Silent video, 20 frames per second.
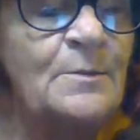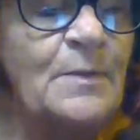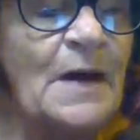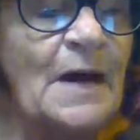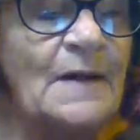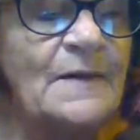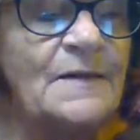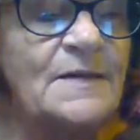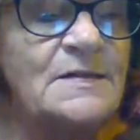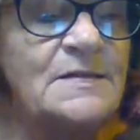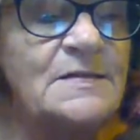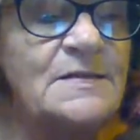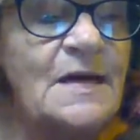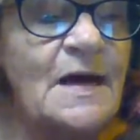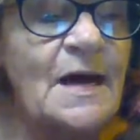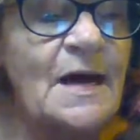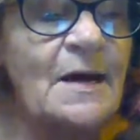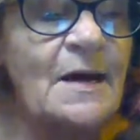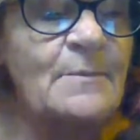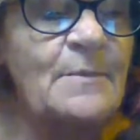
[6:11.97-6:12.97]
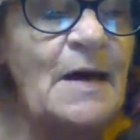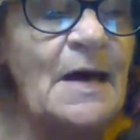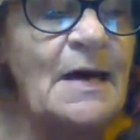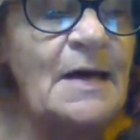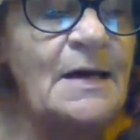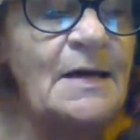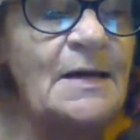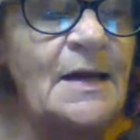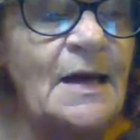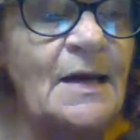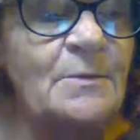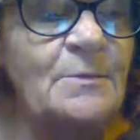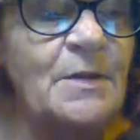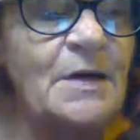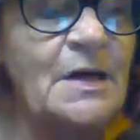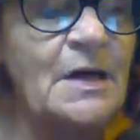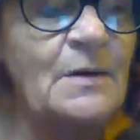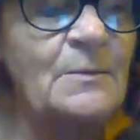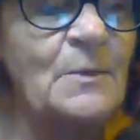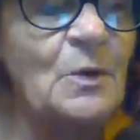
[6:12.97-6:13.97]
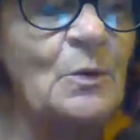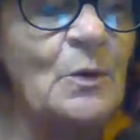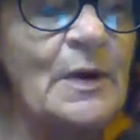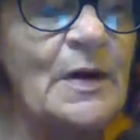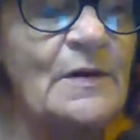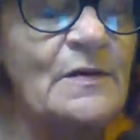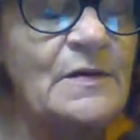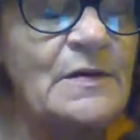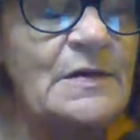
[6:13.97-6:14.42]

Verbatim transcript: By this time, Anne had become aware